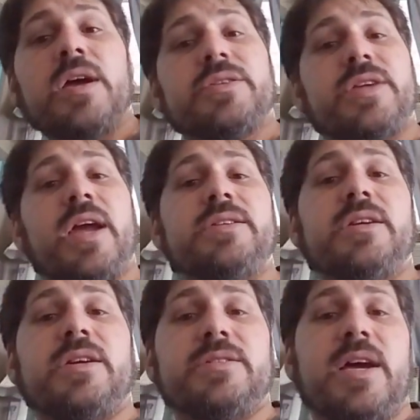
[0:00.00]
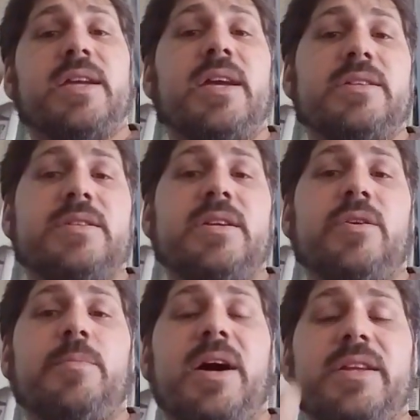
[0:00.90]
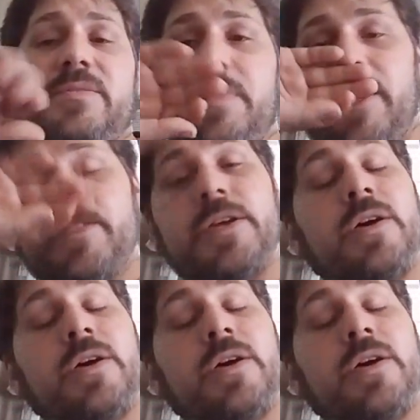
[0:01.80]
Change it because I can't see nobody's builds.